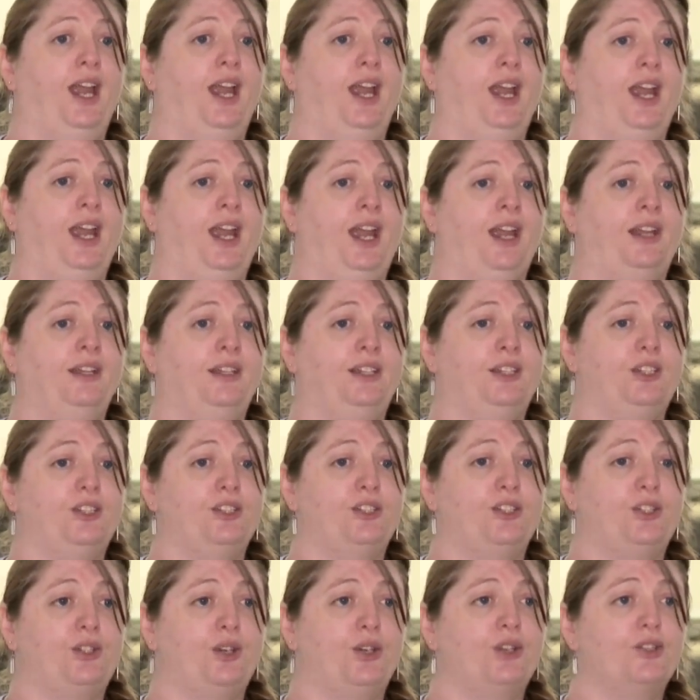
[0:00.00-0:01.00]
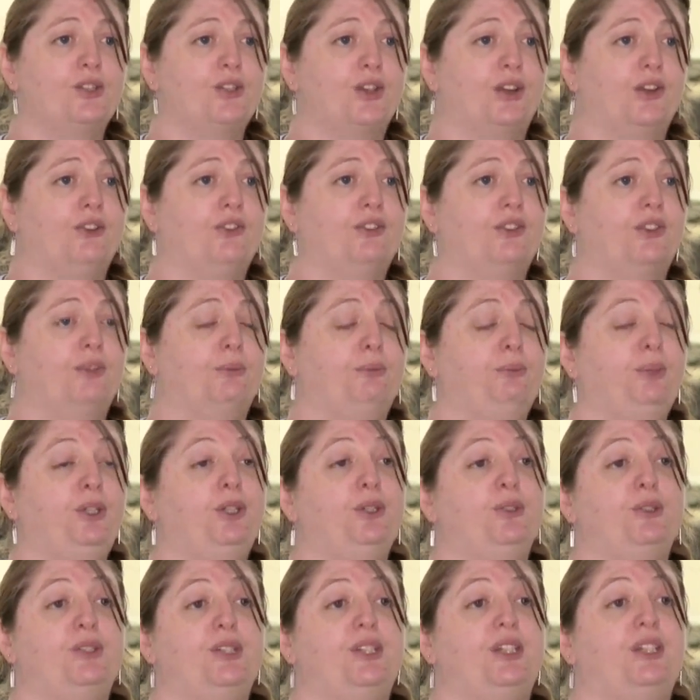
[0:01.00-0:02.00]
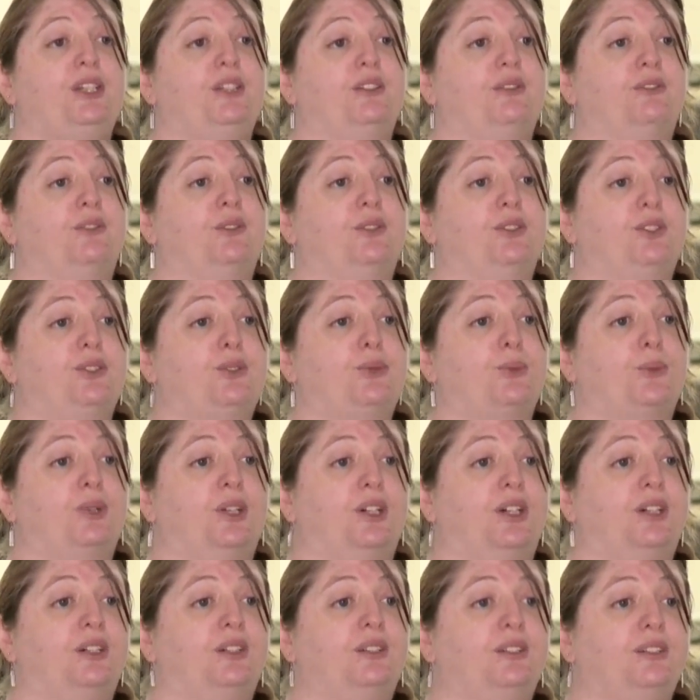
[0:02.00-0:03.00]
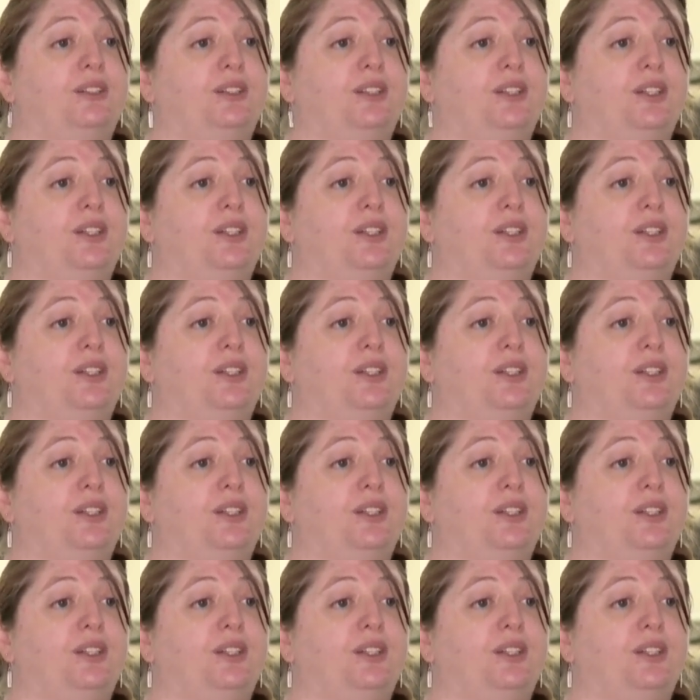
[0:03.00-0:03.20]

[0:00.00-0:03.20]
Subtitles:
and it shows off the beauty of this world.